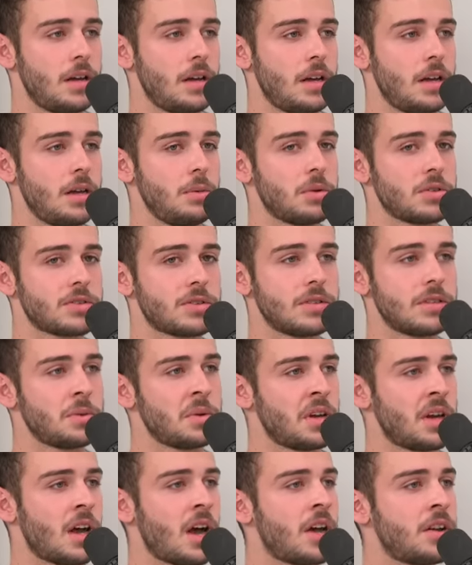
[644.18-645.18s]
he wasn't
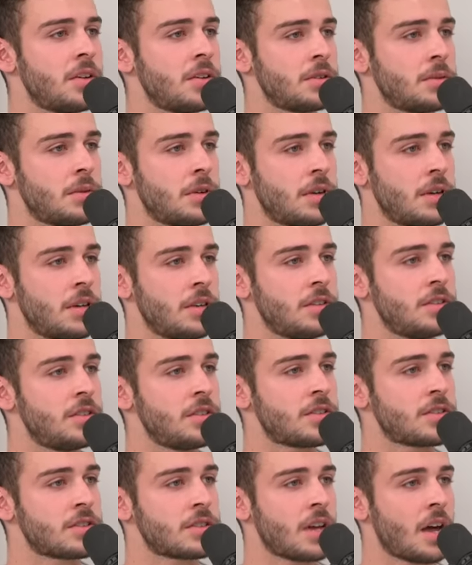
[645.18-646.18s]
doing it under a
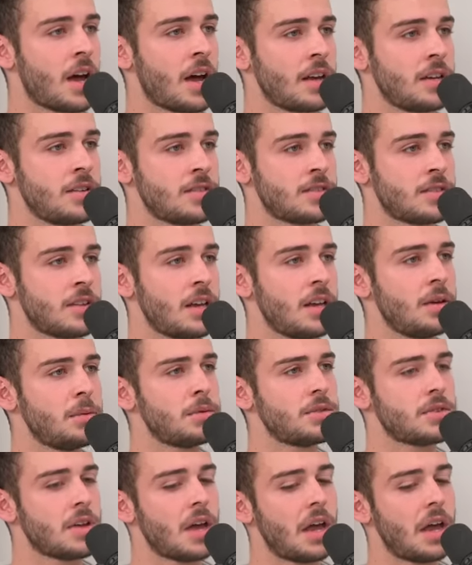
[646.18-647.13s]
disguise. He was